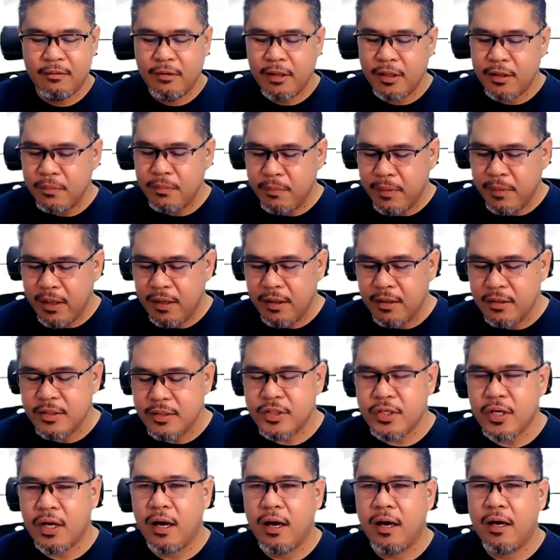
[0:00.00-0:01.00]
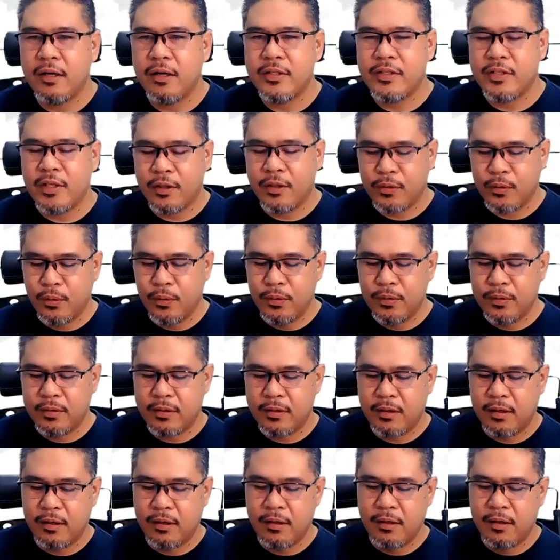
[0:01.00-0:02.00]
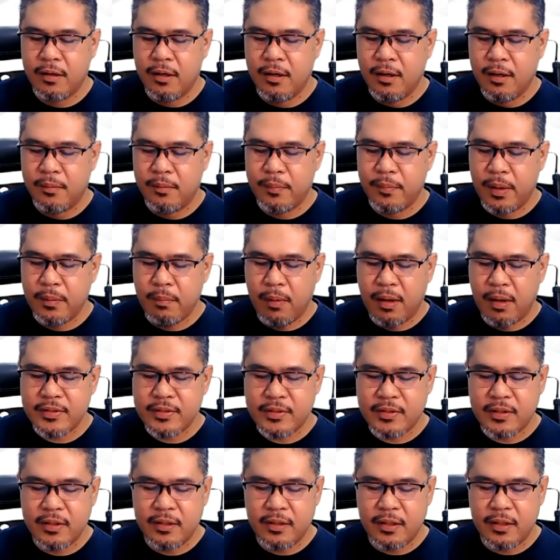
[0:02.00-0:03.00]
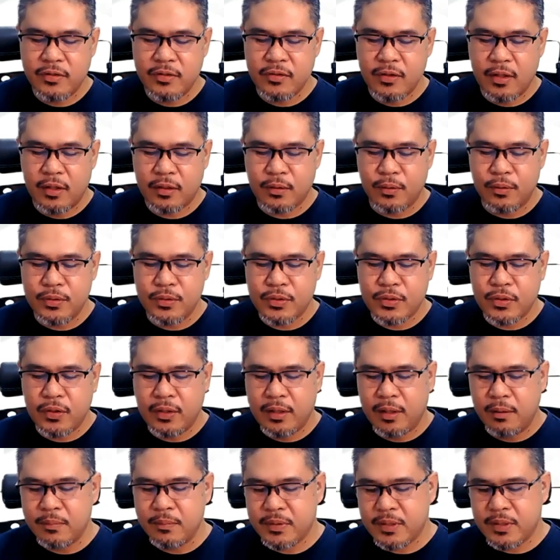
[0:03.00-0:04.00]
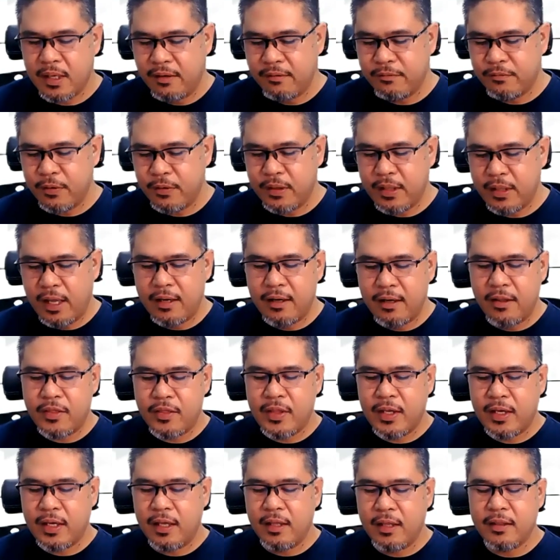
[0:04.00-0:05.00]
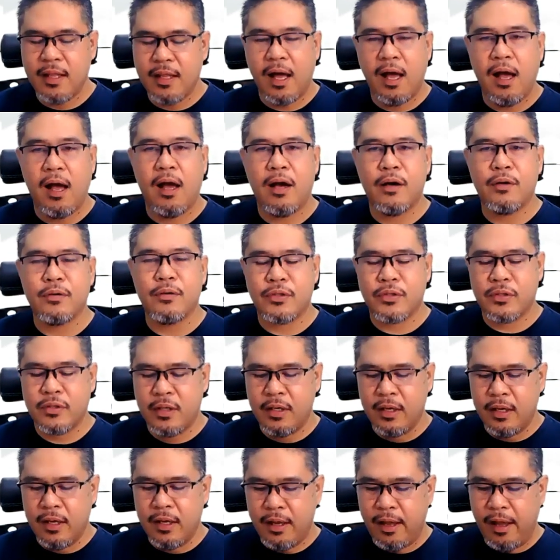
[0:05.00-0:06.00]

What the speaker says: "With me in charge," he told her, "my master does not concern himself with anything in the house.